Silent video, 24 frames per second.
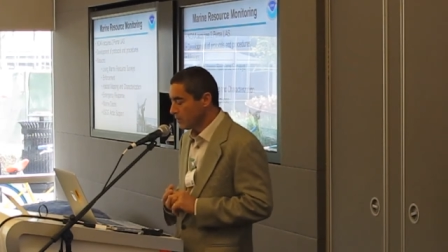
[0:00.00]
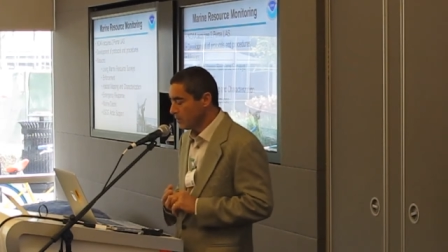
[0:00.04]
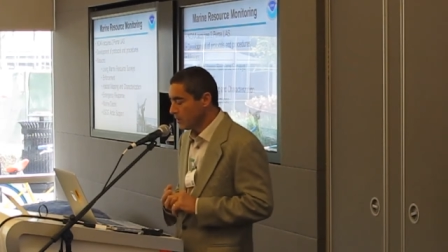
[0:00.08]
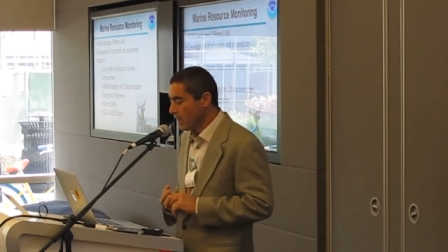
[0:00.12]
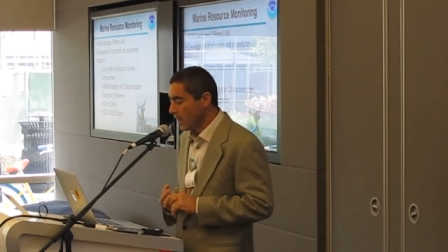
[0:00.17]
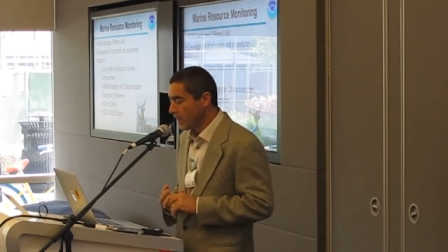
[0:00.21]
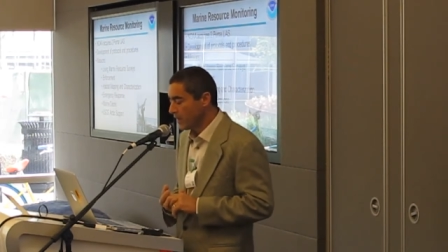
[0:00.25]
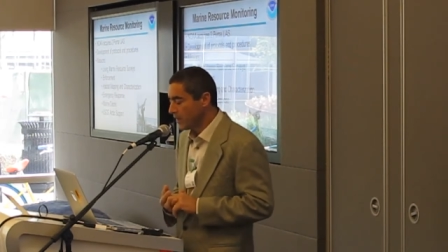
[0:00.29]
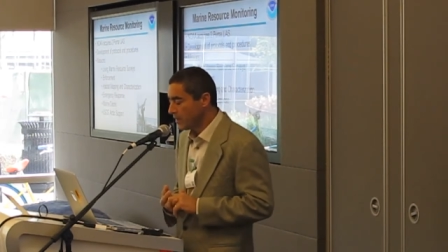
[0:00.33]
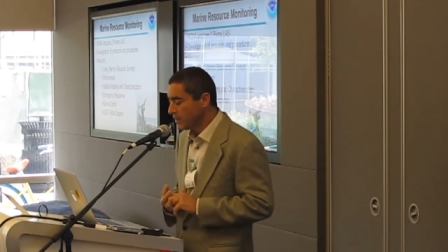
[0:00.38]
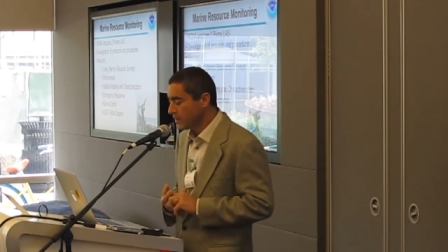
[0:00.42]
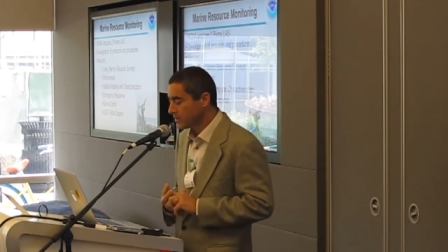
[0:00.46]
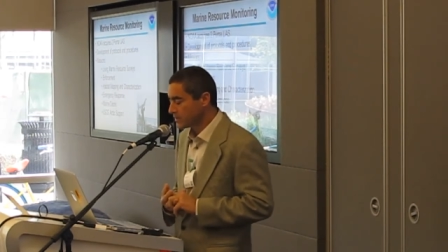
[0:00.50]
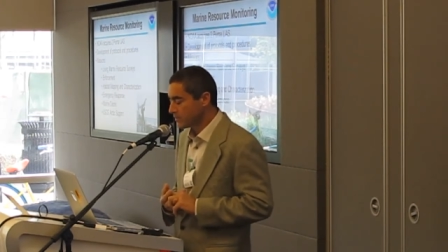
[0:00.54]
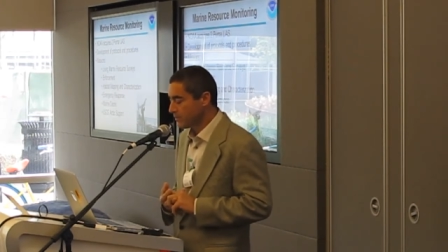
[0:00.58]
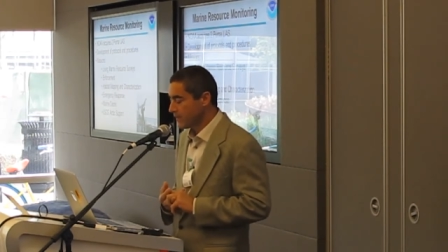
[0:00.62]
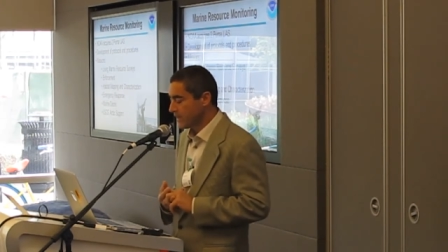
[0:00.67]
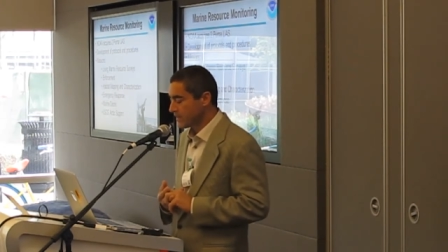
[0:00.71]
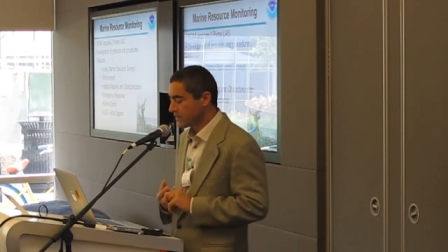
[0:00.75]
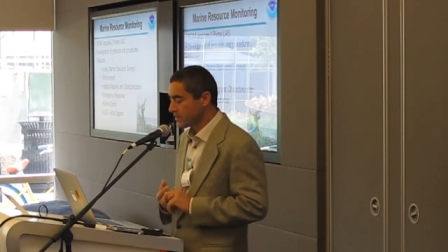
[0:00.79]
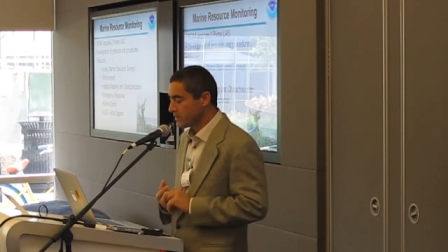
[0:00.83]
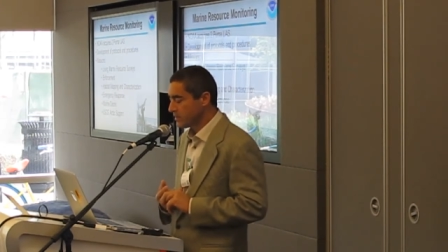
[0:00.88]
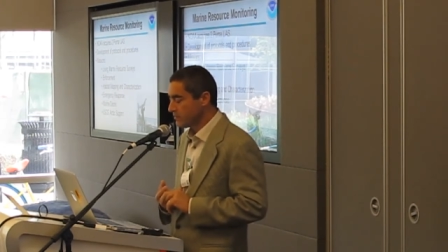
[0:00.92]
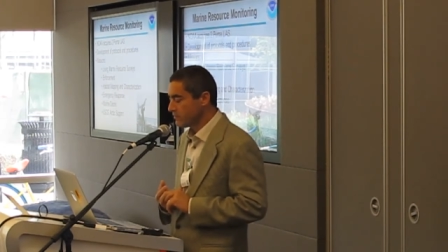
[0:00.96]
Not
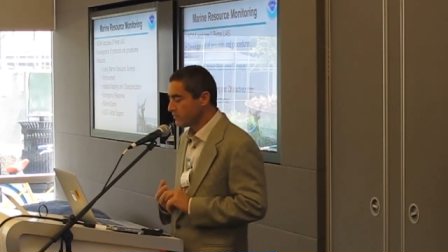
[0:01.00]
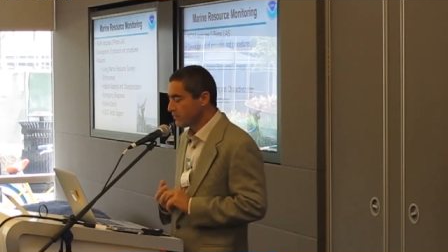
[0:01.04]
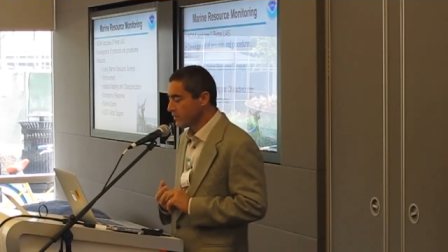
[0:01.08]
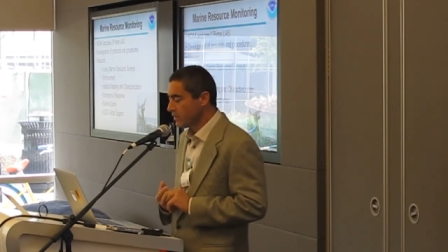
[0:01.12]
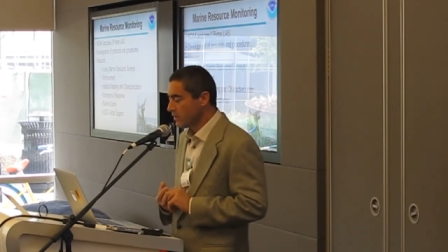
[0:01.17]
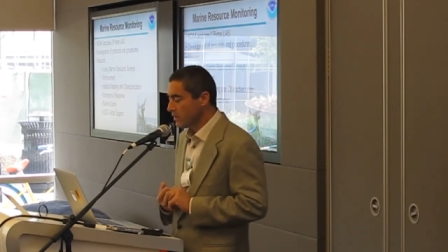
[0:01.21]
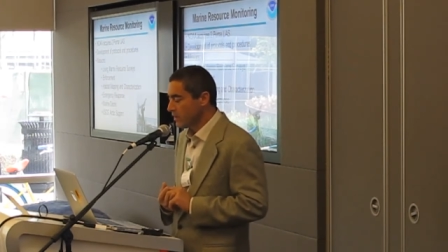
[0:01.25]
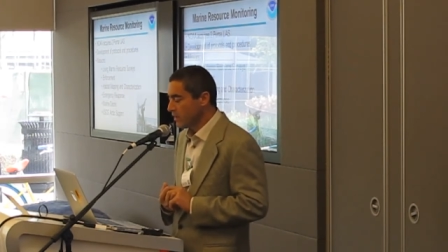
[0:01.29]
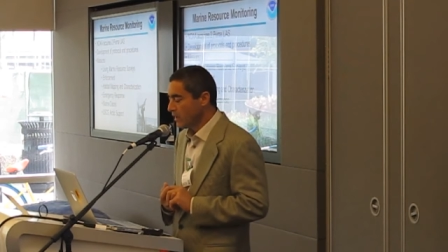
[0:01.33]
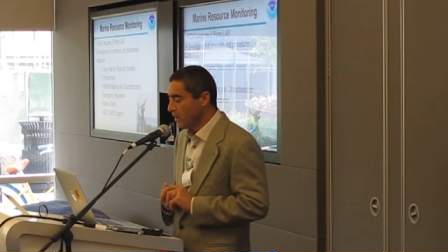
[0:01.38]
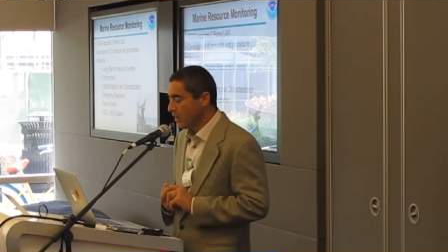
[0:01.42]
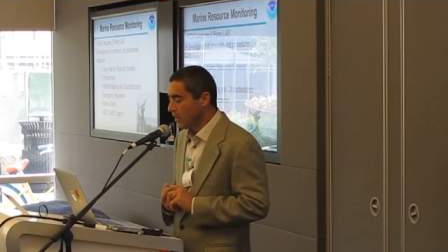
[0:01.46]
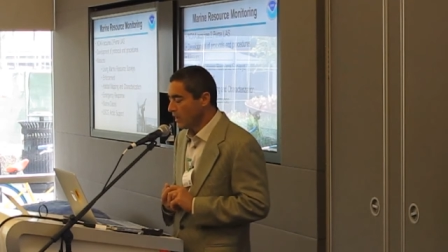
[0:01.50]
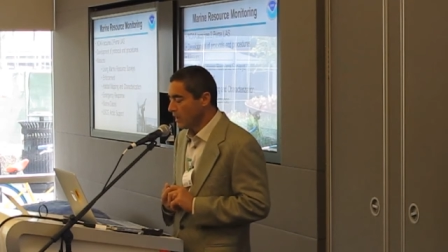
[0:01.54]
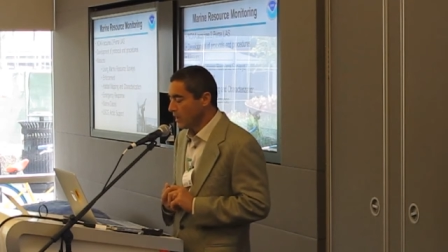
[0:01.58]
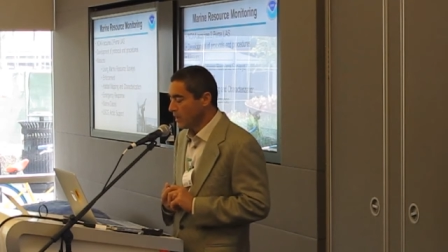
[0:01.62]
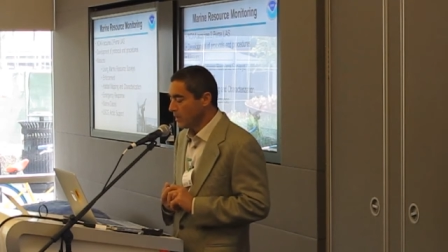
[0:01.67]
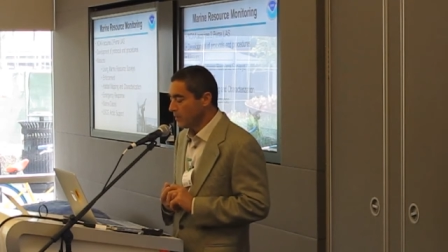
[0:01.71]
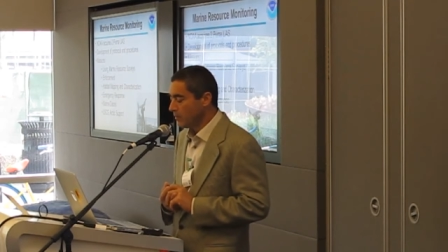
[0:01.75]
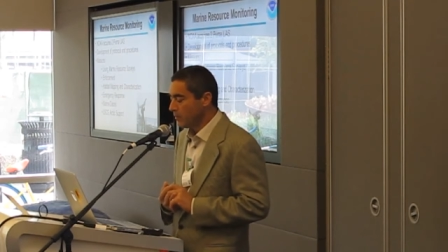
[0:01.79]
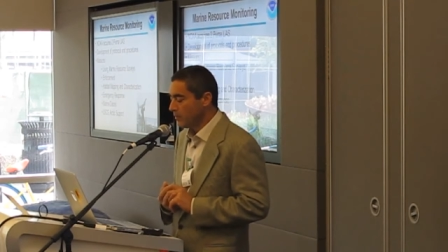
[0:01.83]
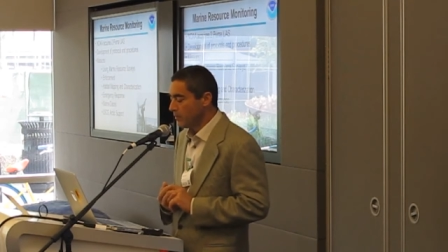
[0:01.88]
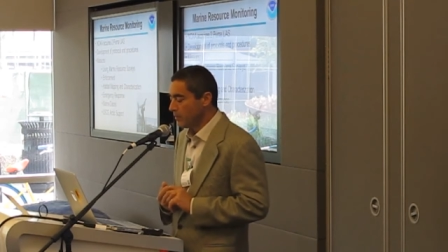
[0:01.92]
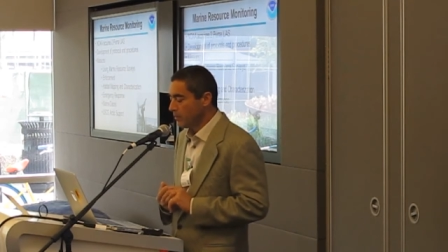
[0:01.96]
inexpensive,
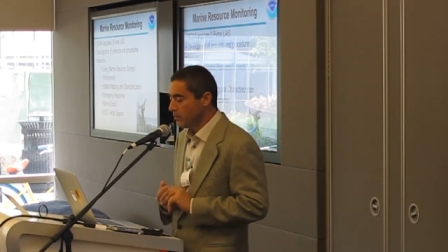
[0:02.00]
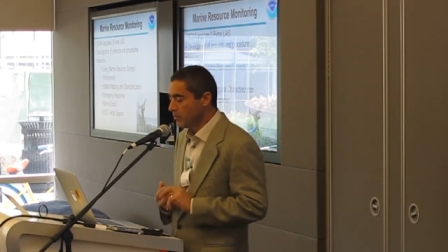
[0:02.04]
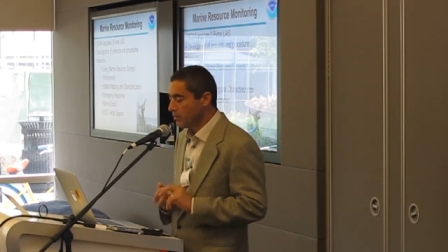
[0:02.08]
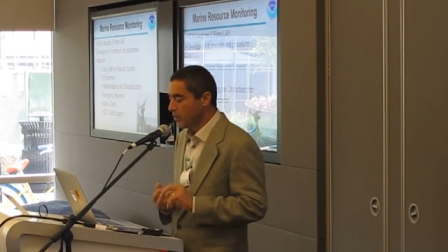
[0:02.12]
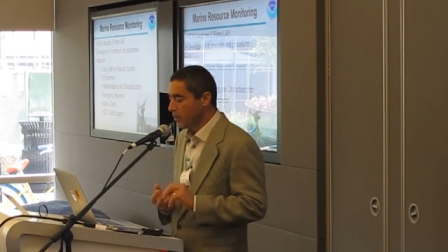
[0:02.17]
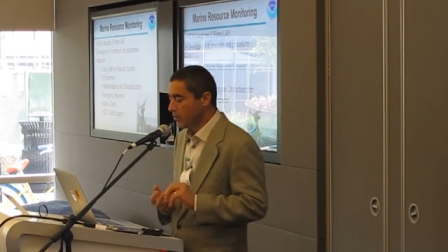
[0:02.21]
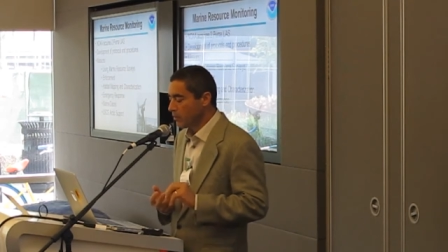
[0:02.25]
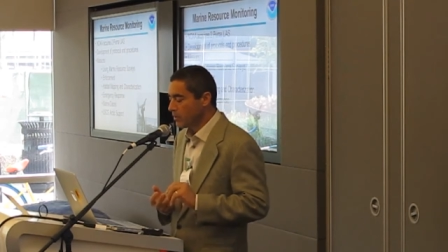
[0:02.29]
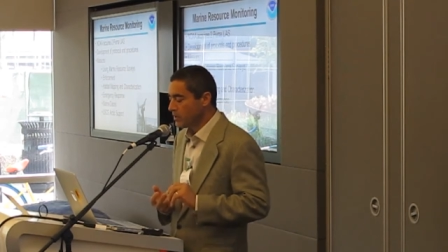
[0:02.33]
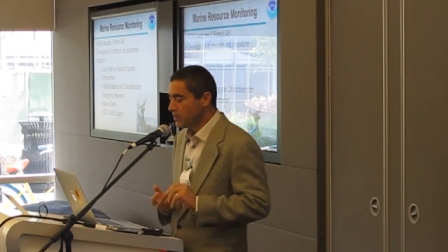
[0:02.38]
but